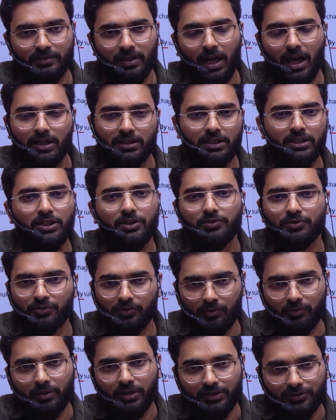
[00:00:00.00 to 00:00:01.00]
I think you should
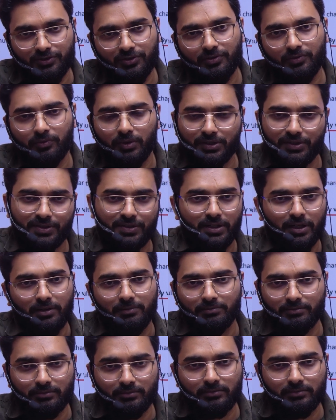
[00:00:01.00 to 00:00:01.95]
watch once time.